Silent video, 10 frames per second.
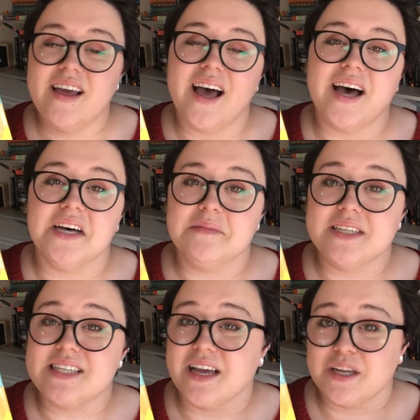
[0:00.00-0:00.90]
Um,
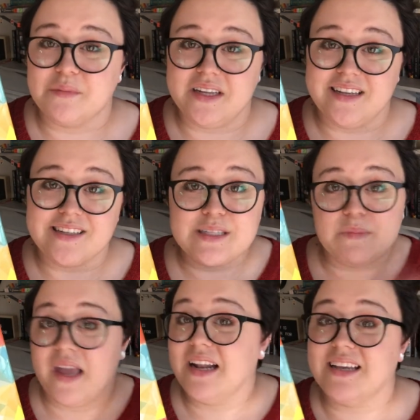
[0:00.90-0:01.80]
it's not going to be
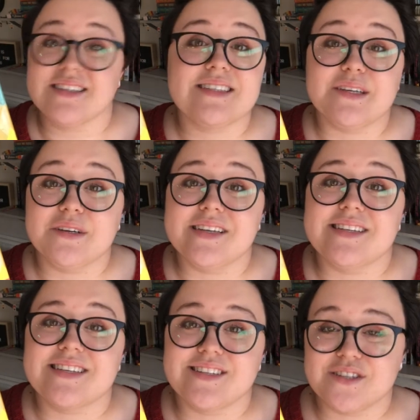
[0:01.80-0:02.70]
spanning a
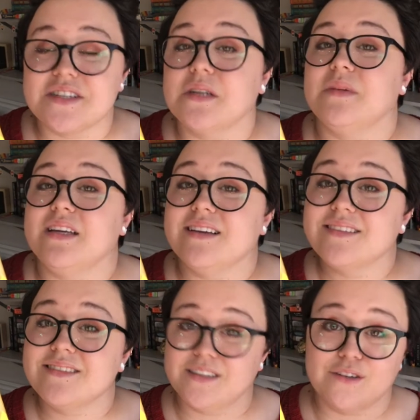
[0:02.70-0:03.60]
series. It's just going to be
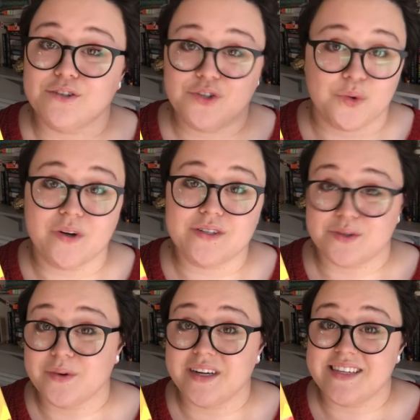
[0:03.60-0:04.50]
little short
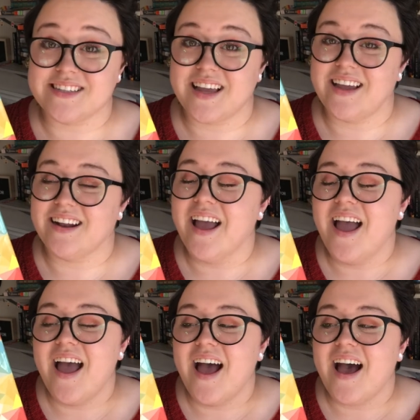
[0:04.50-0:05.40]
stories, and
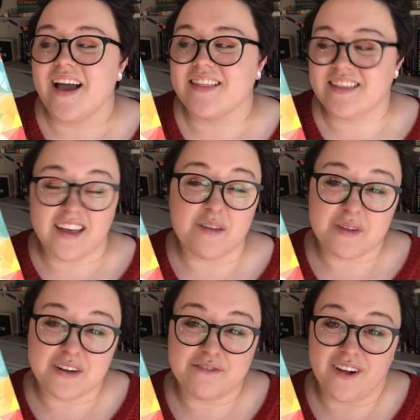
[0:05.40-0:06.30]
I think I'm
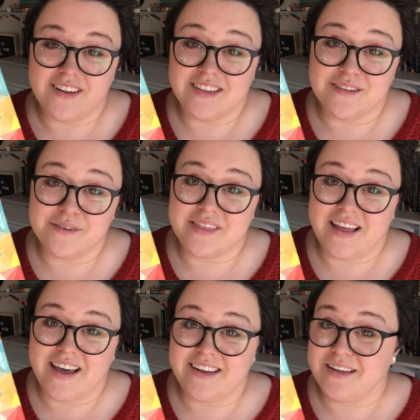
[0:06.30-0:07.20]
gonna fall in love with
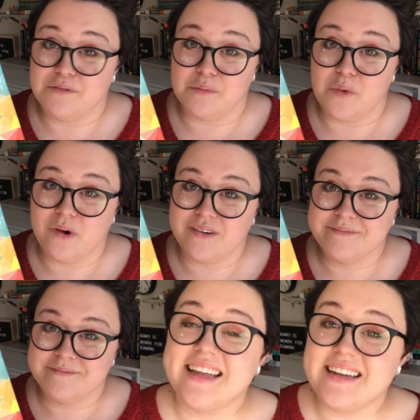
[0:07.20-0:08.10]
that even more.
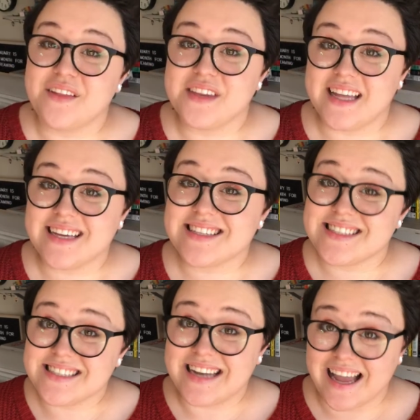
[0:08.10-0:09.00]
Now the
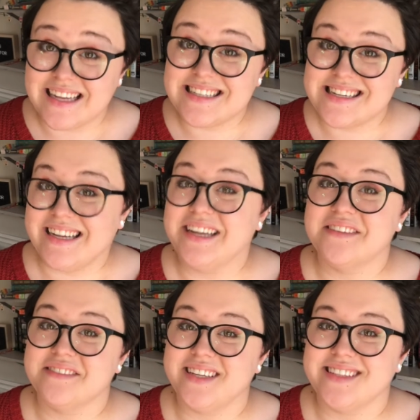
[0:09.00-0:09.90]
next nineteen
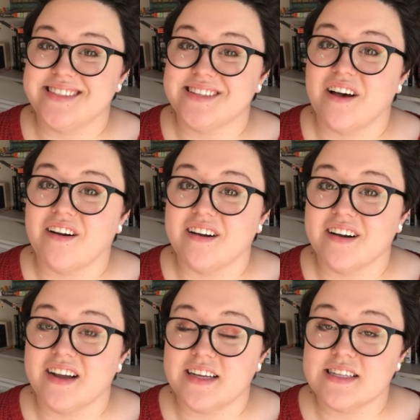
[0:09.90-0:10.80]
of these
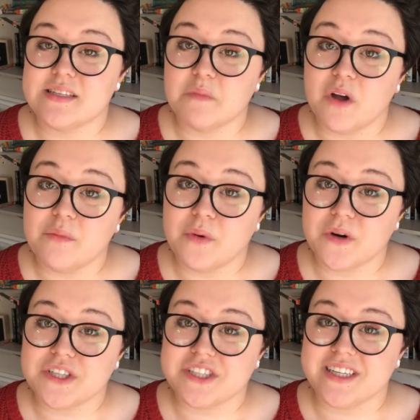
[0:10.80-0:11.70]
are a small
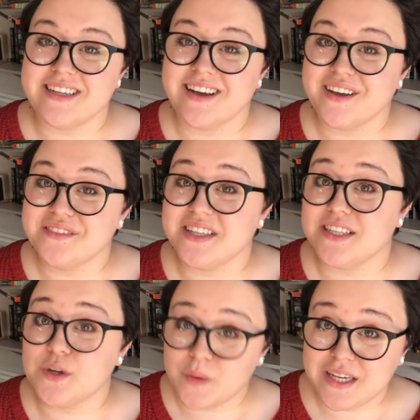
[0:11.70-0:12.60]
portion of the
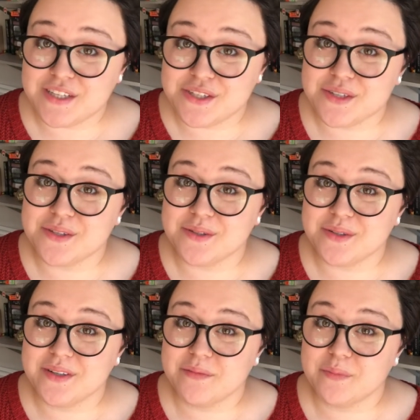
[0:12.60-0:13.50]

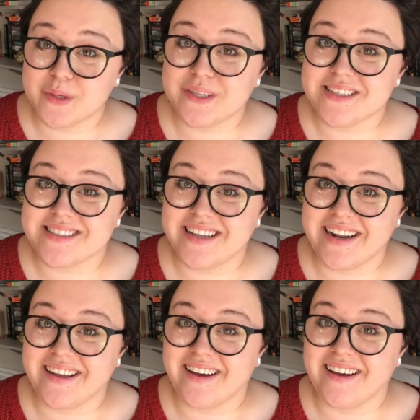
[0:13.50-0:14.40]
twenty-two books that
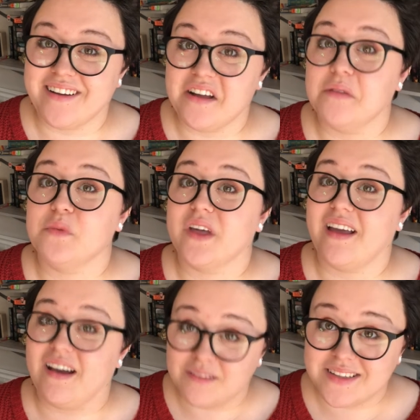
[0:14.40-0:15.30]
I got on Book
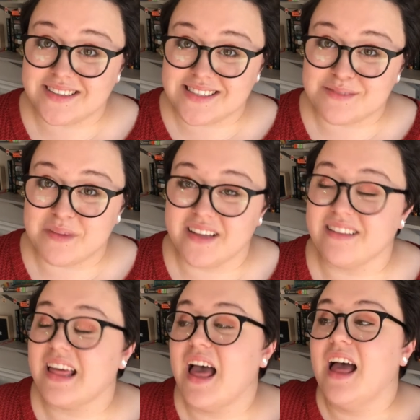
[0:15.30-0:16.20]
Outlet this month.